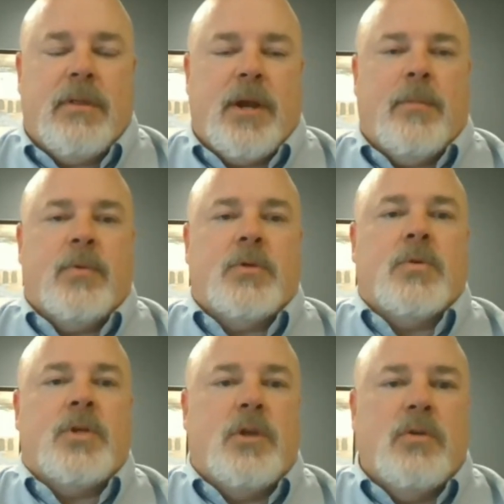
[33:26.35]
The therapist
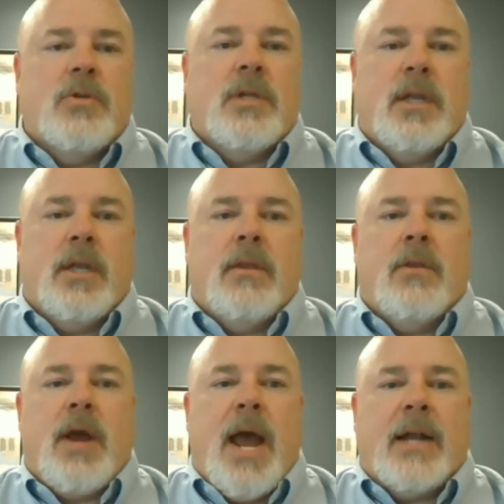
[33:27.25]
will use it in
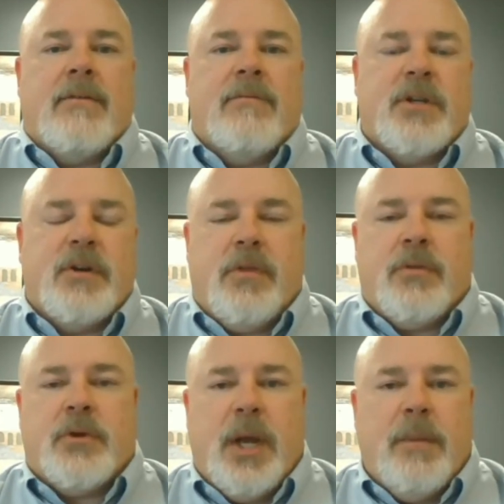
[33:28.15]
their active
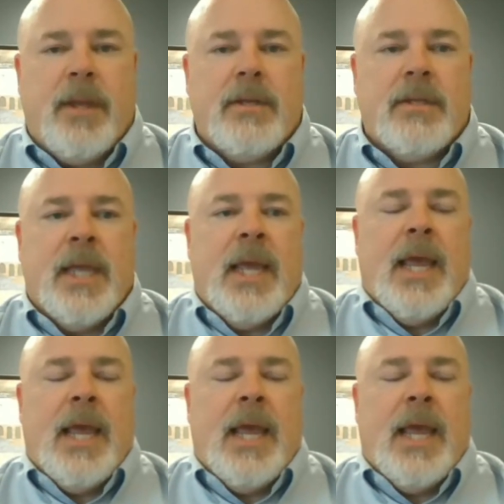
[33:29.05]
treatment.